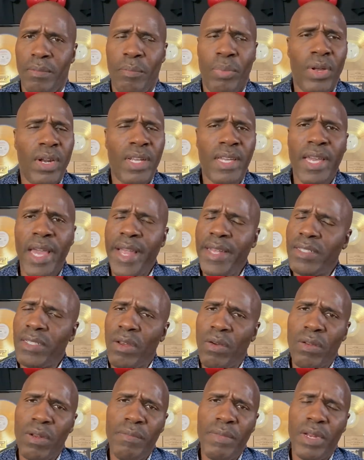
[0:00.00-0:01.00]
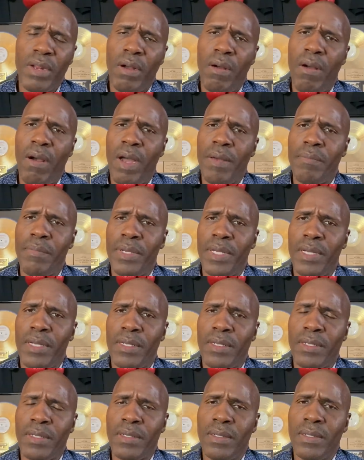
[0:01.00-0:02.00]
put a case on them in a heartbeat
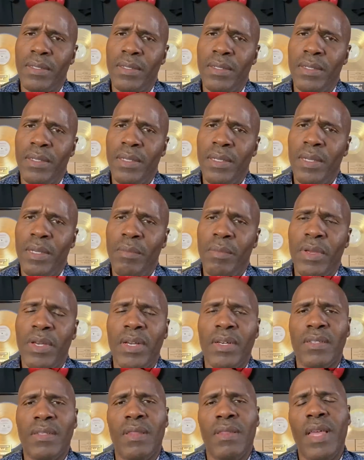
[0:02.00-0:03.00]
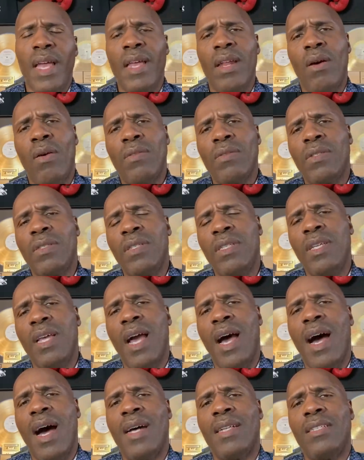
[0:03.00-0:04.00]
because they don't see
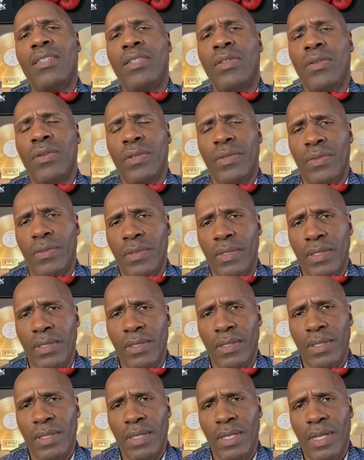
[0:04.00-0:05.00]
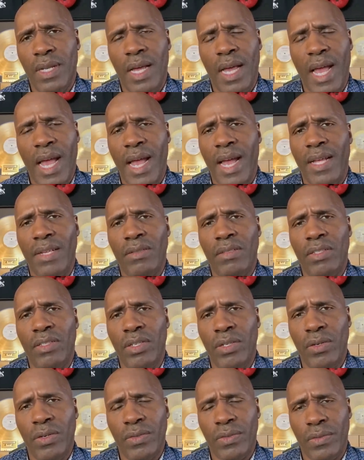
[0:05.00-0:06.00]
our children as
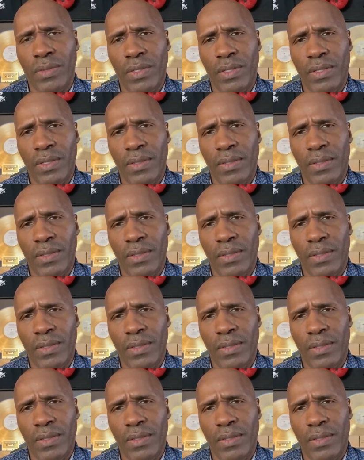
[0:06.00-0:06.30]
children.